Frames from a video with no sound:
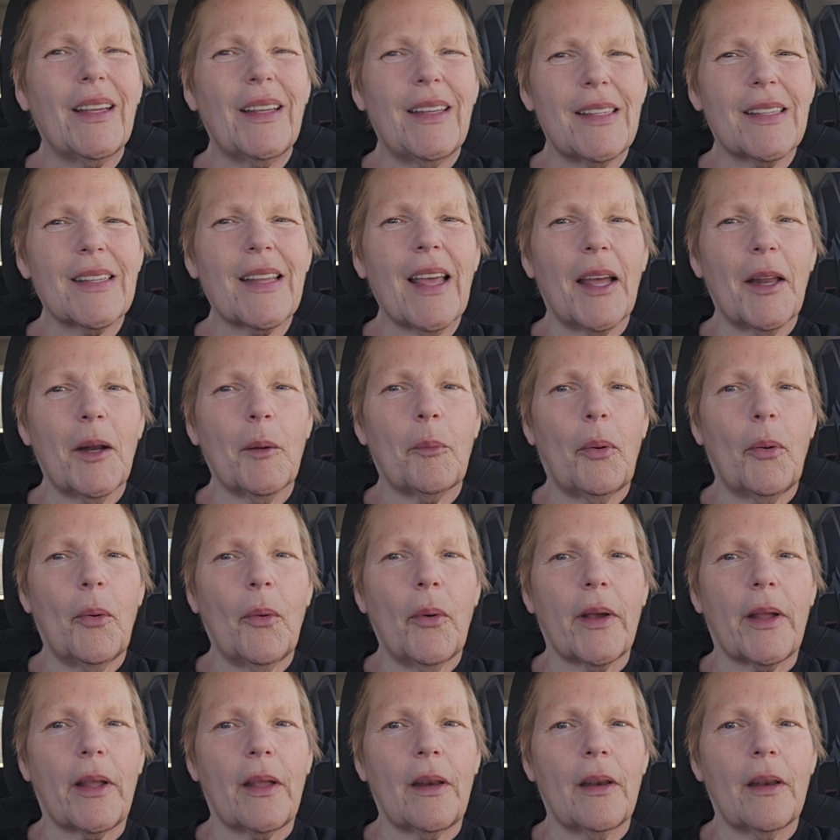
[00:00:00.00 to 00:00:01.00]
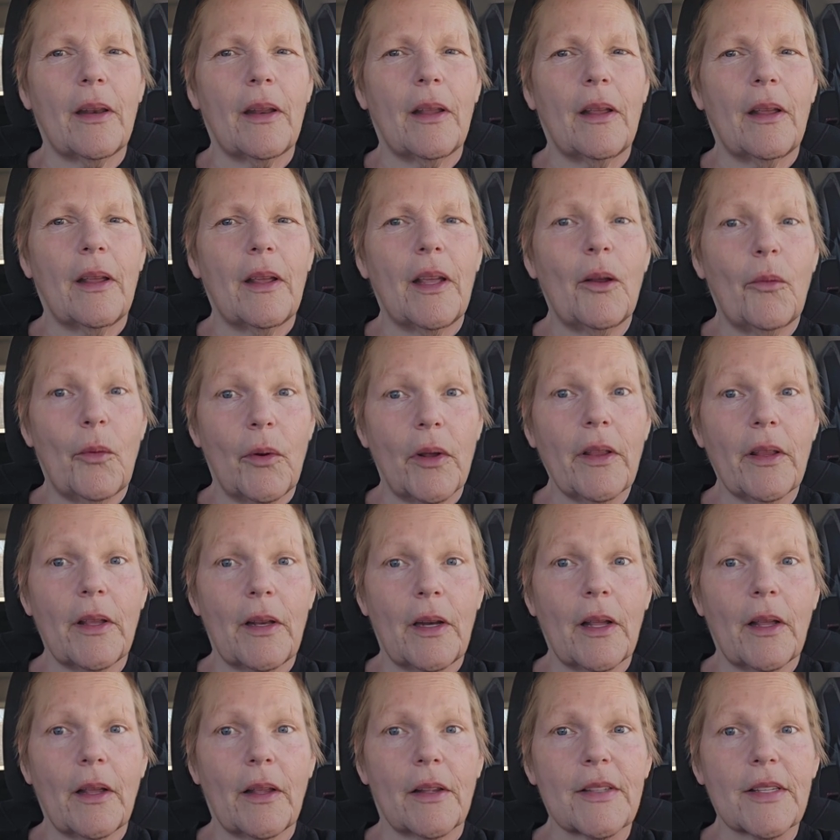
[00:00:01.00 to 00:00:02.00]
he's got a point. He
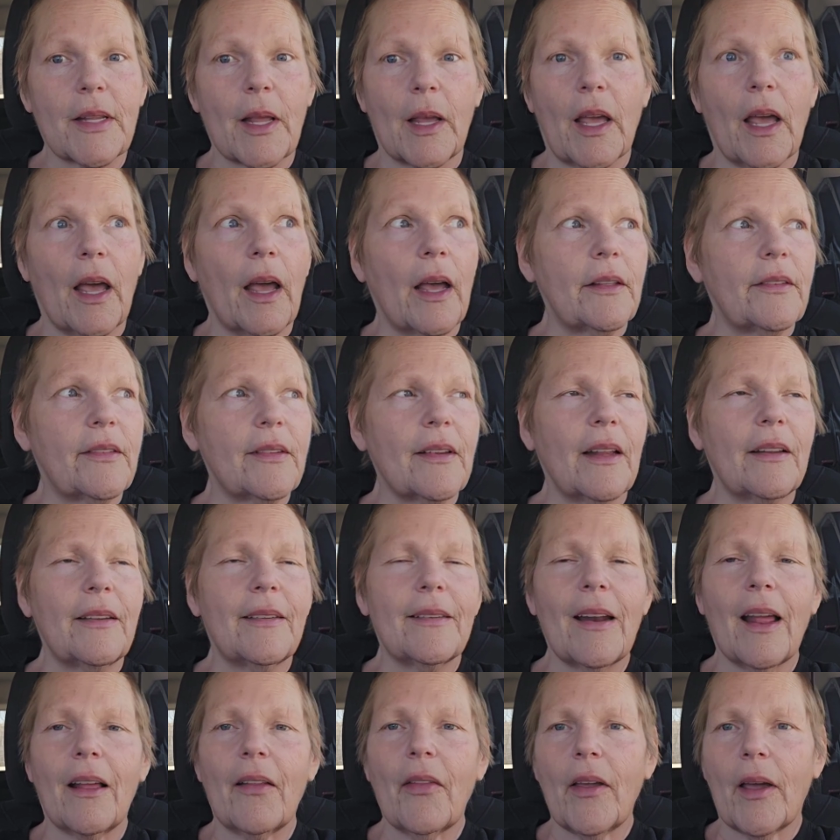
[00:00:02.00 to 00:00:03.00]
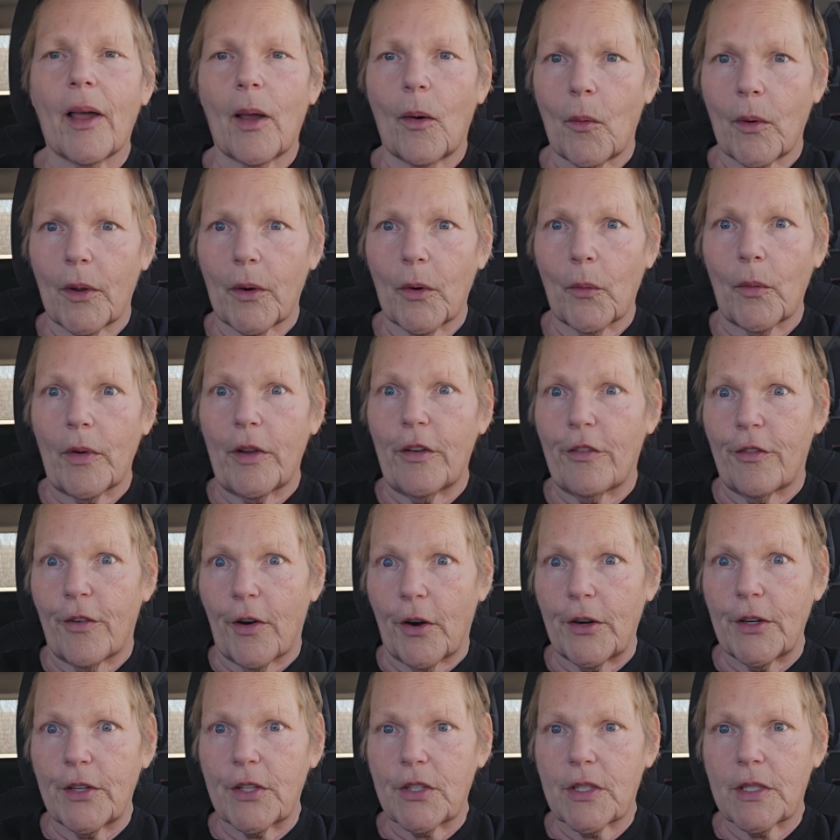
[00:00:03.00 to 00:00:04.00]
really does. Like, it's not like I want to
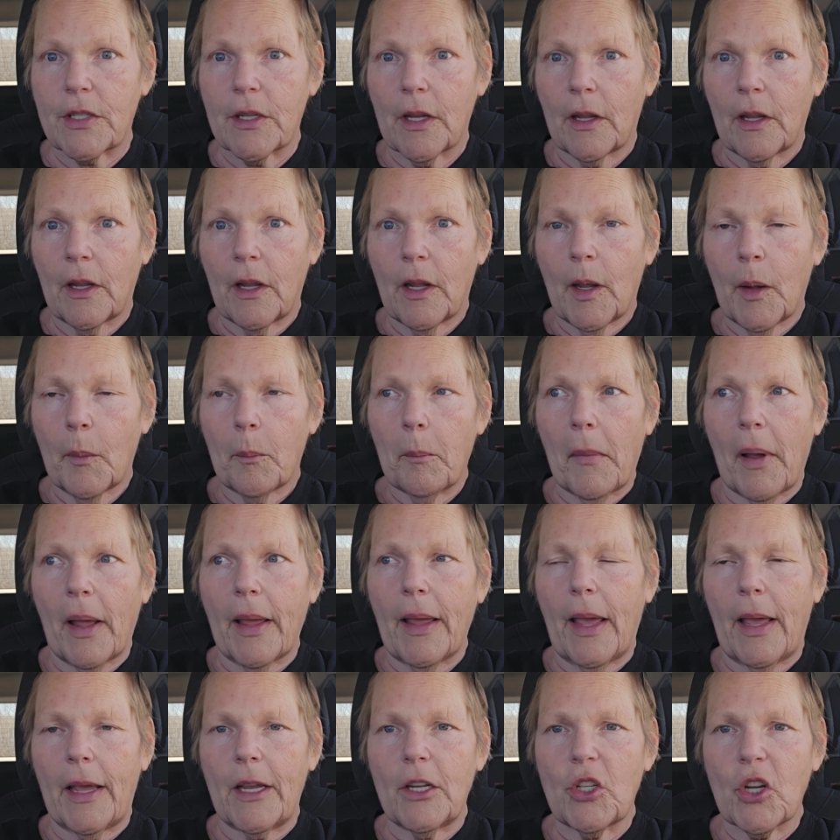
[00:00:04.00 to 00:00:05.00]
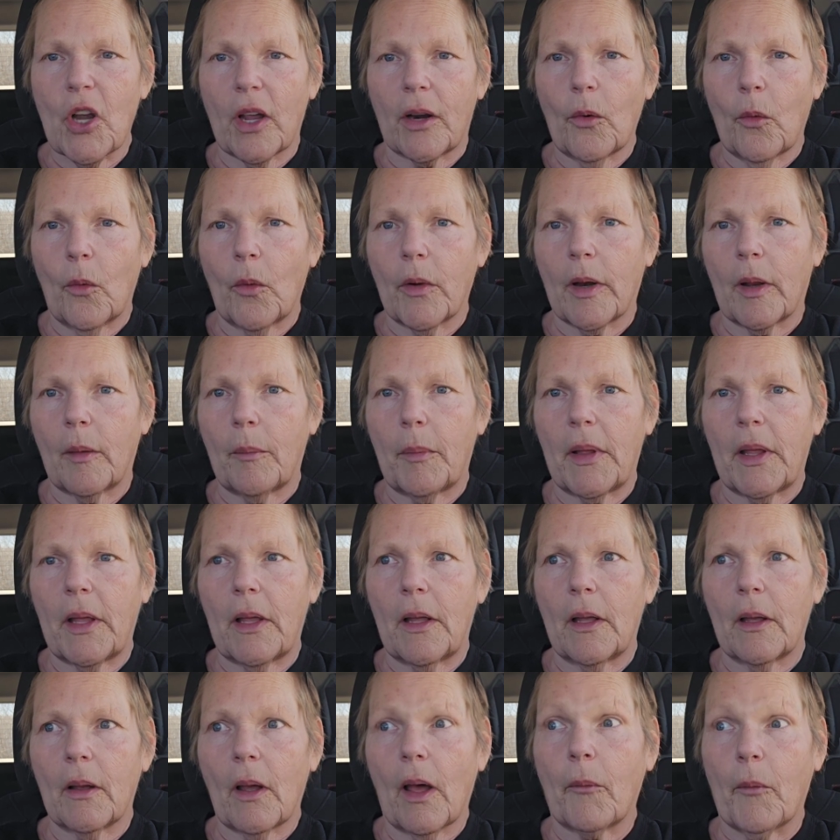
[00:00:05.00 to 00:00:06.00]
reverse my age. I don't want to
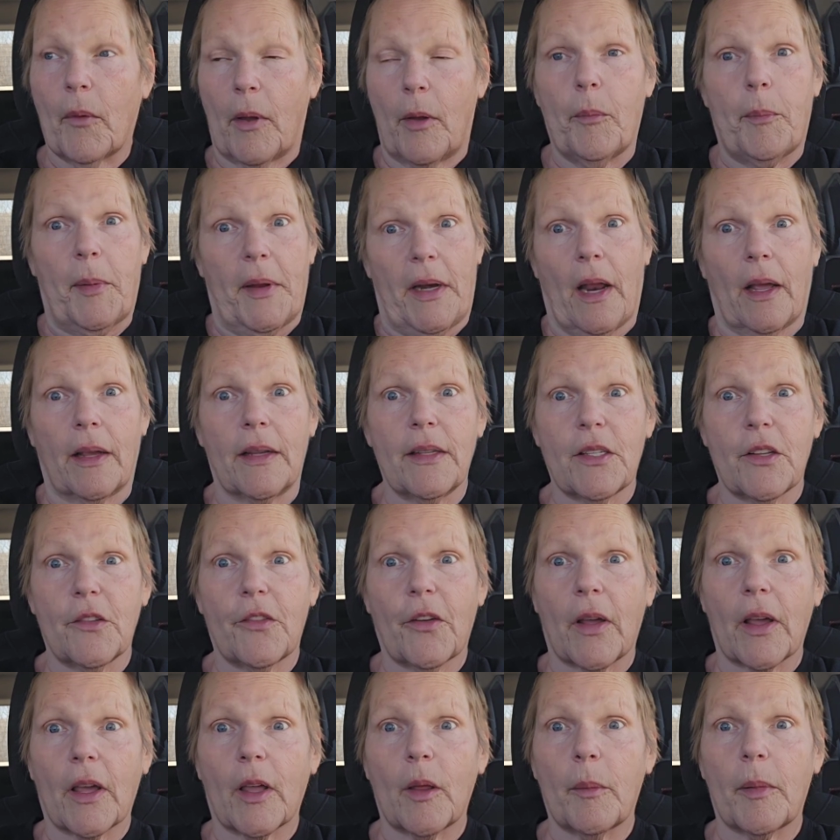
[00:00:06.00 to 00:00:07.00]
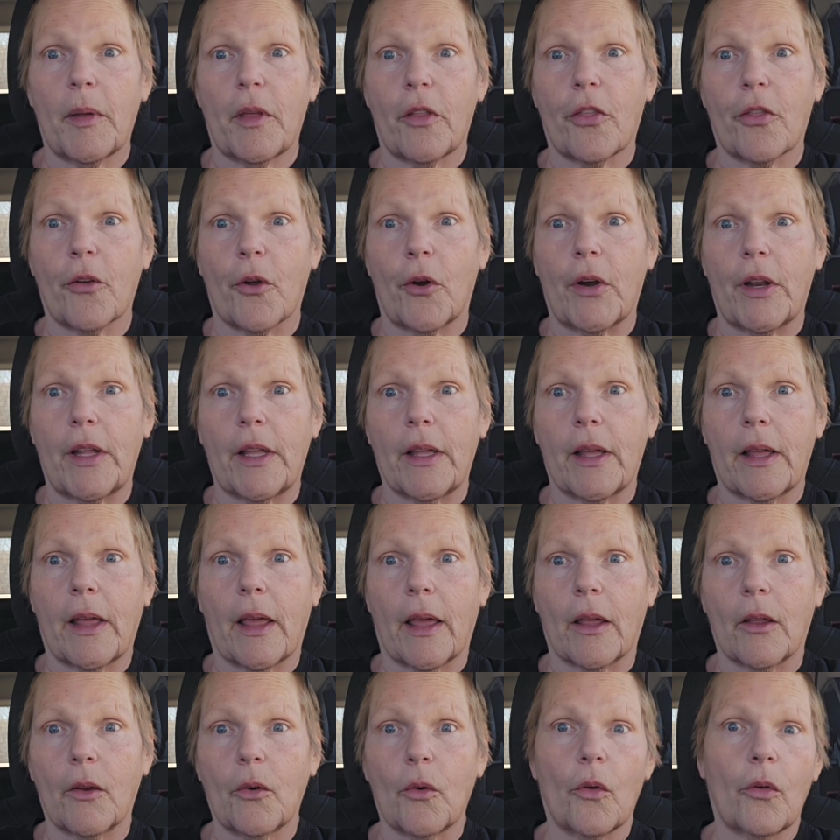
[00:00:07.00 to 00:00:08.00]
be, it'd be nice if I could be 30
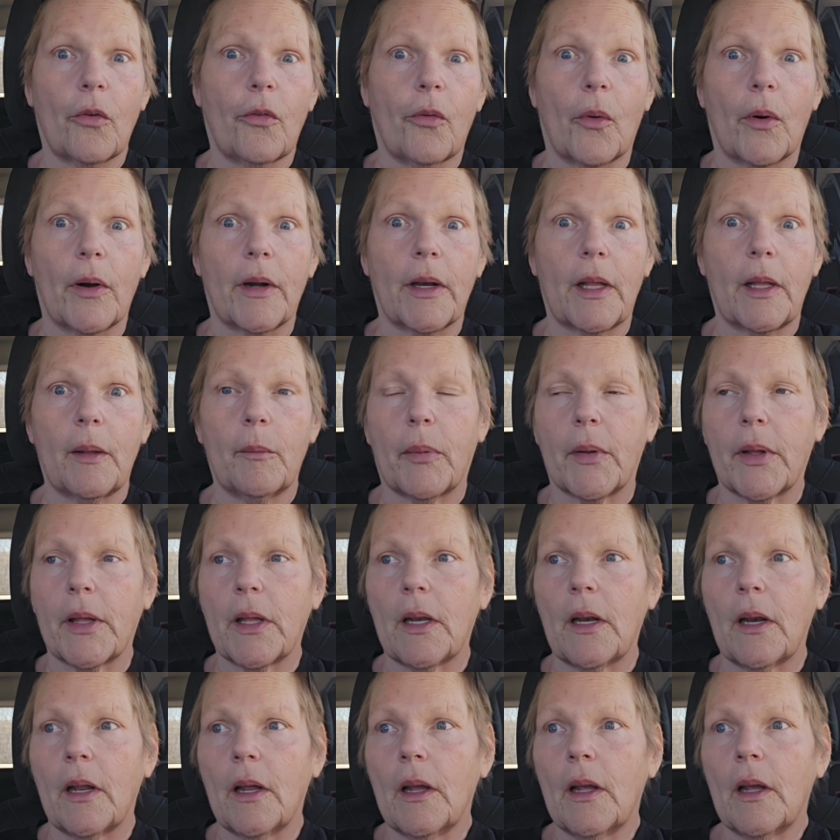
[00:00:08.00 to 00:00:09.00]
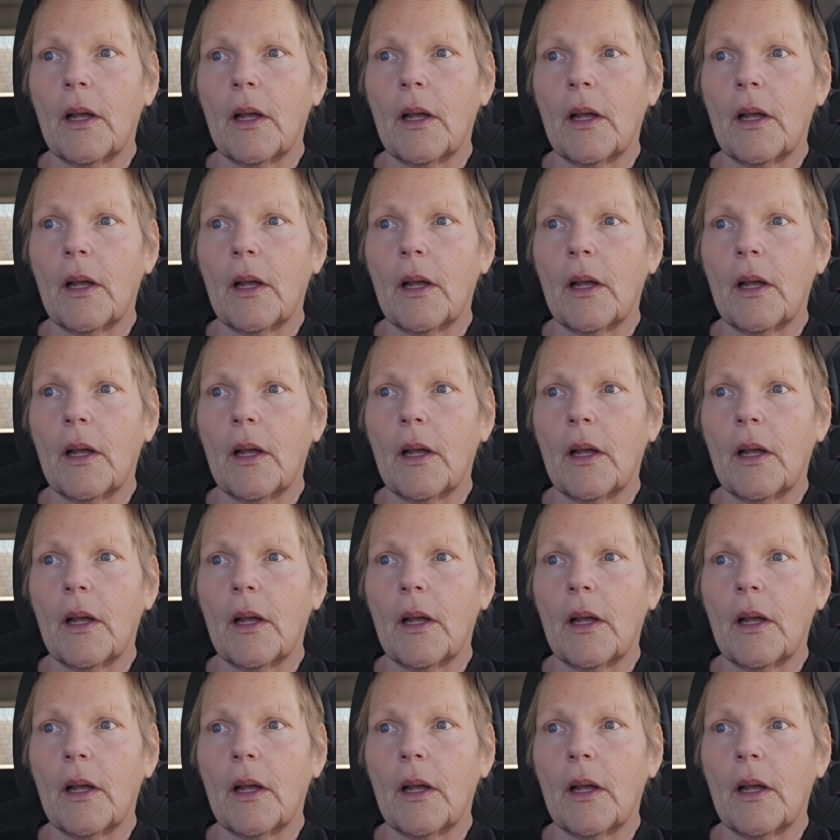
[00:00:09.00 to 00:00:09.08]
again or 40, but,